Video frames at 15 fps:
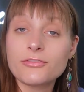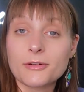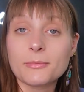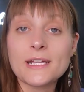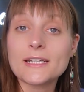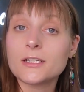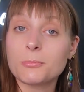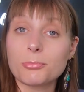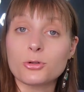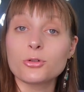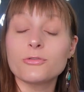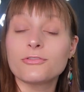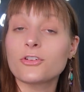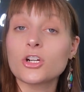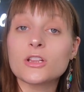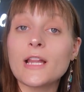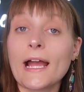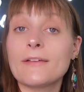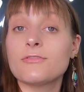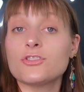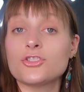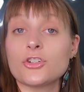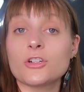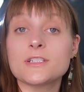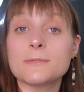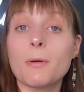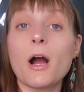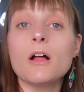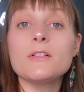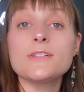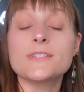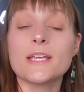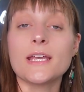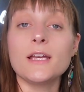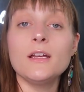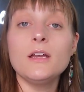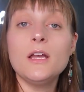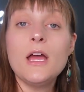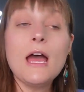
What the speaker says: from getting approved for a life insurance policy.